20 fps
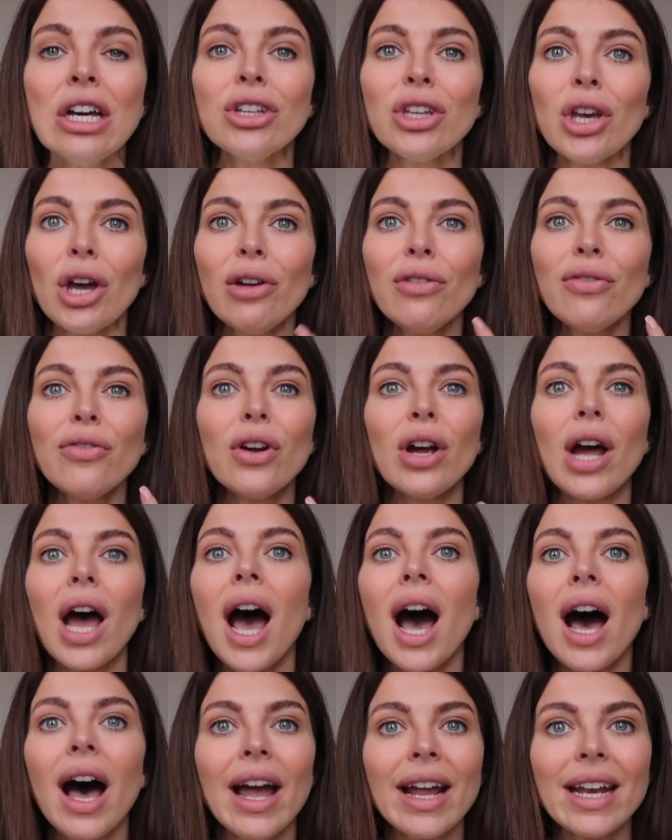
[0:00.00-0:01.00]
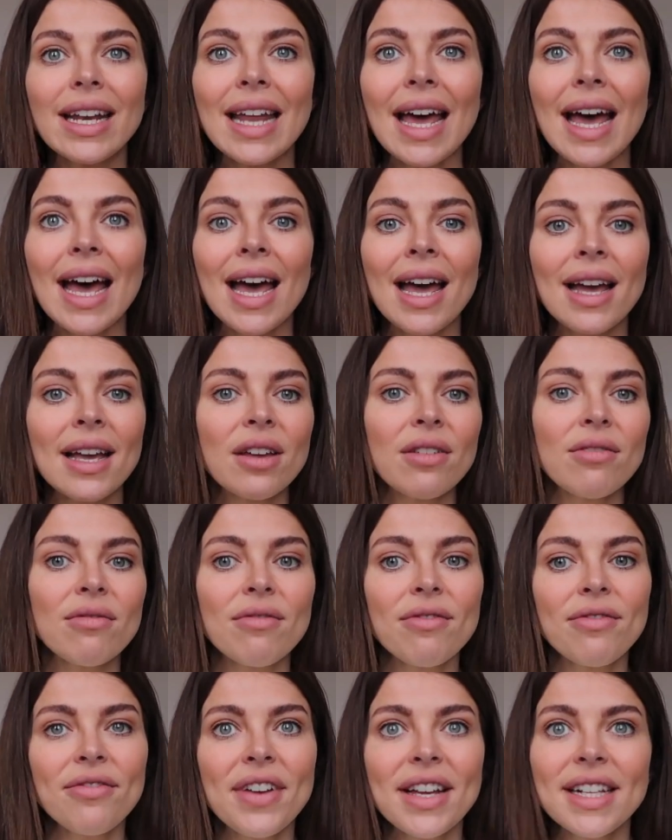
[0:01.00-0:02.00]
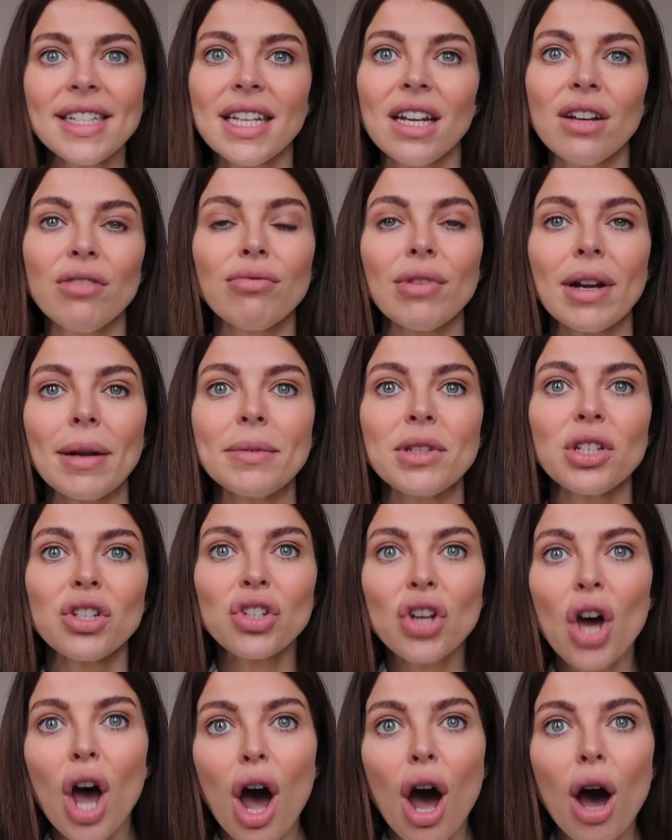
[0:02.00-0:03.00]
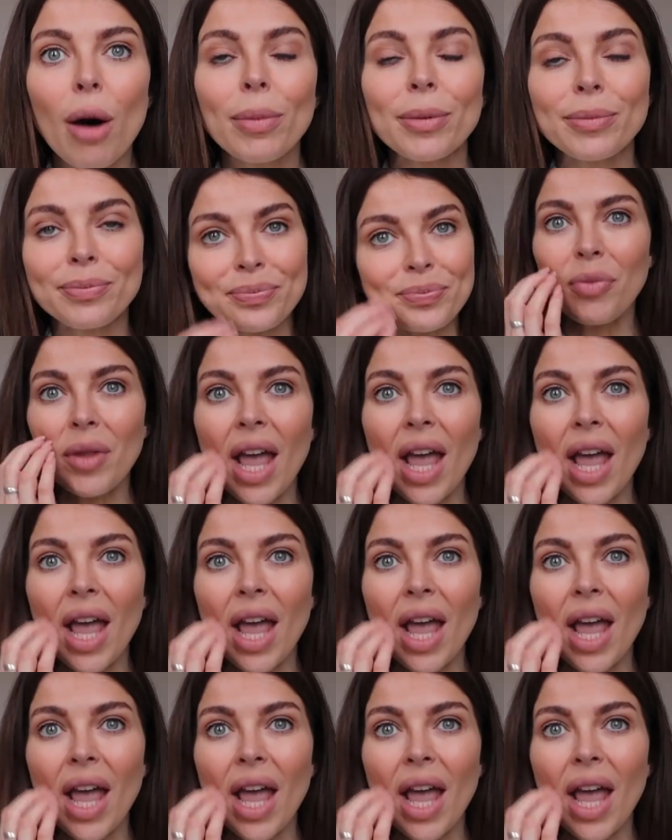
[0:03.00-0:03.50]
go for a high neck, fitted ribbed top,